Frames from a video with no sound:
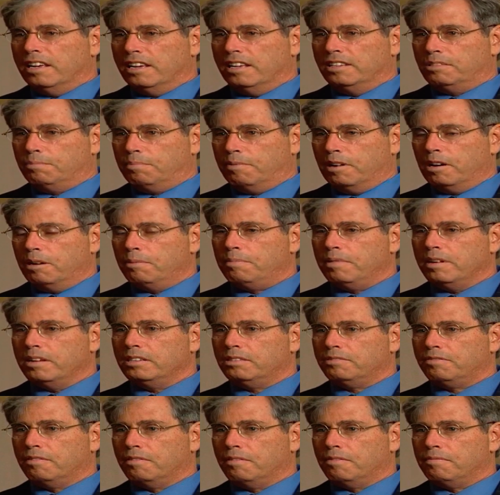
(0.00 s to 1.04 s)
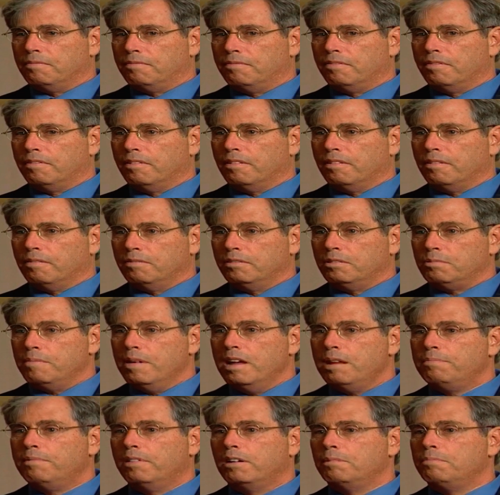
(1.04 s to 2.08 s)
its purpose, its
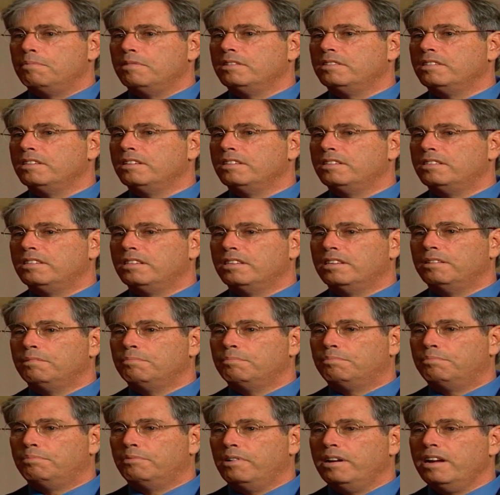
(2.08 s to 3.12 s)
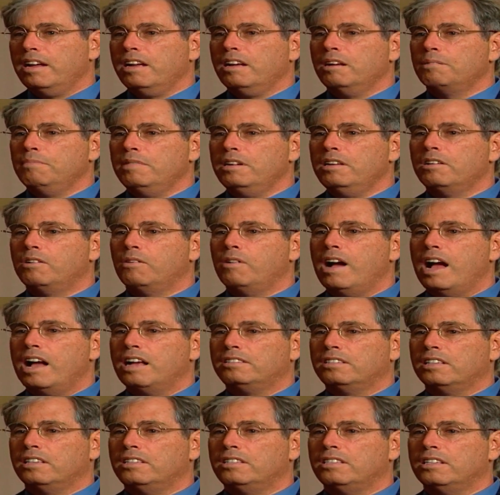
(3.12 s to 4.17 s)
main purpose, is to bring amino
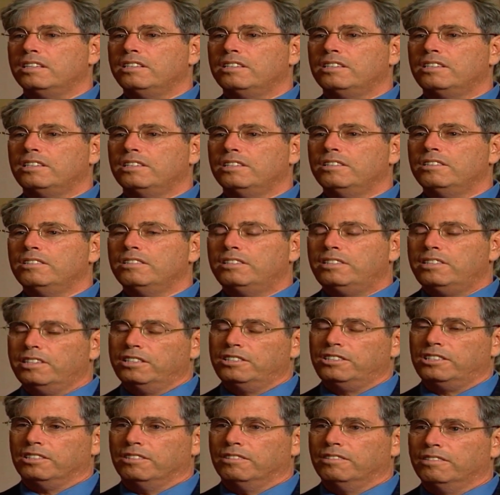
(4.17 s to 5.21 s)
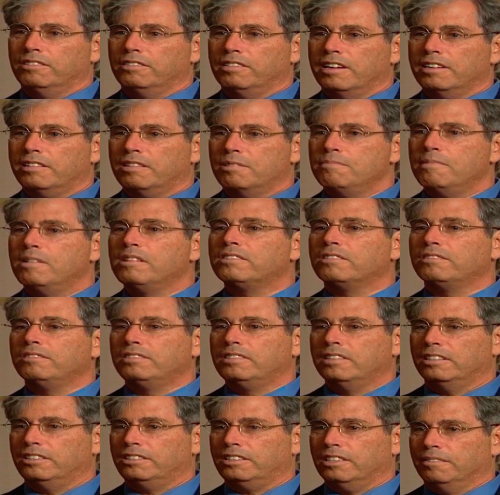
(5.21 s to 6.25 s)
acids into the tissue, like the muscle
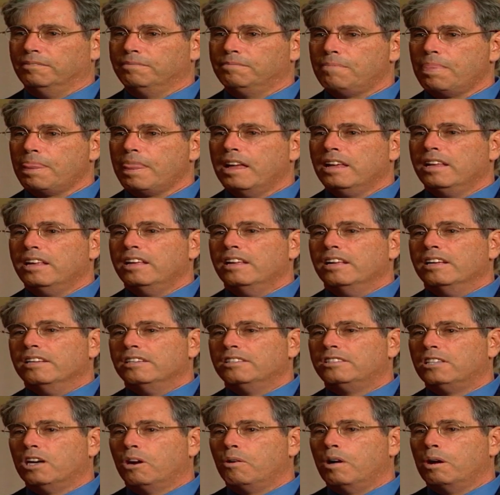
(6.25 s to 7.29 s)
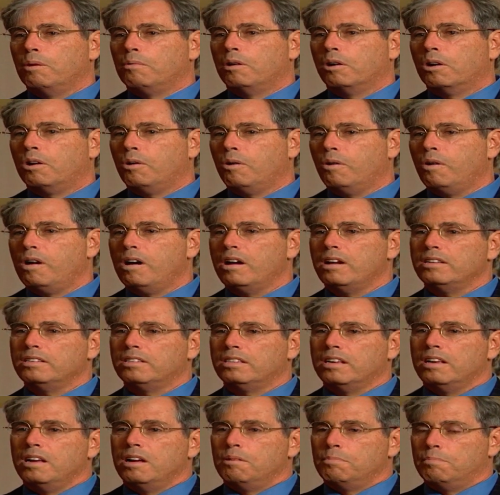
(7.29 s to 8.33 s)
tissue. So it will
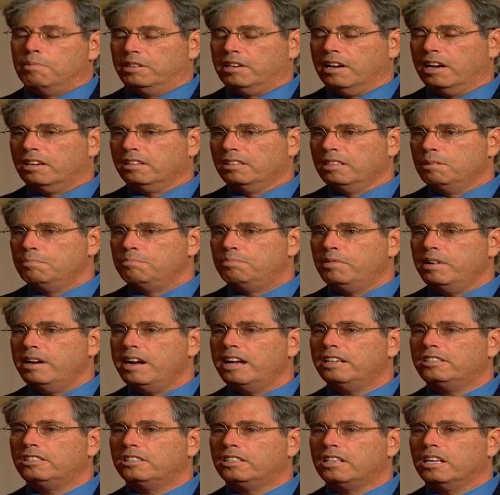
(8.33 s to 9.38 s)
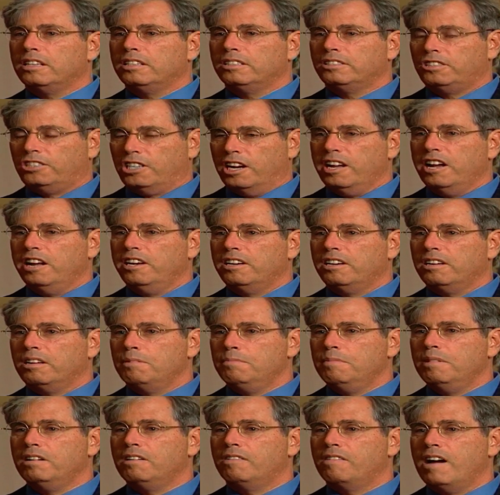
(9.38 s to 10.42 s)
cause particularly branched-chained
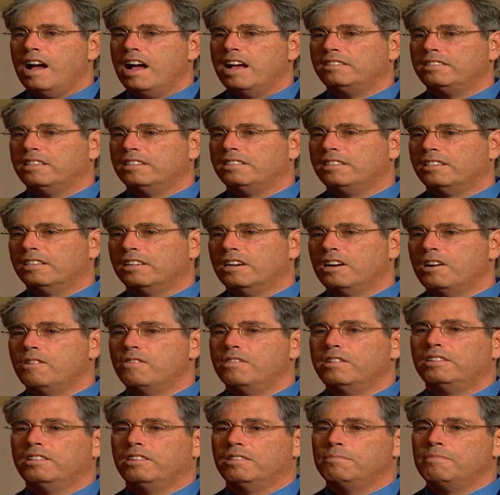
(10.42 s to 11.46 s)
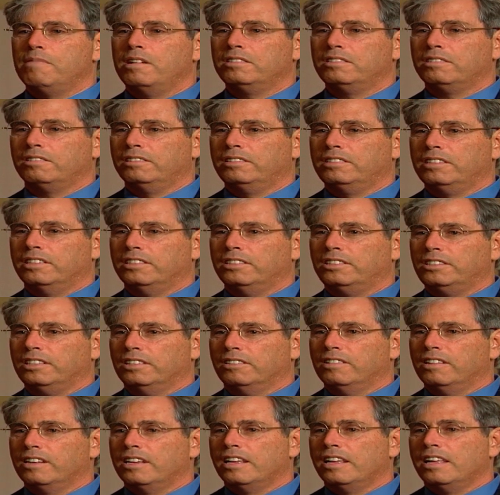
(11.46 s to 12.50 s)
amino acids to go into the muscle
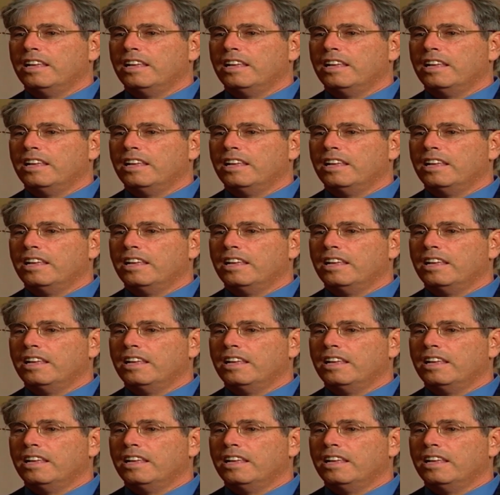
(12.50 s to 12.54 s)
tissue.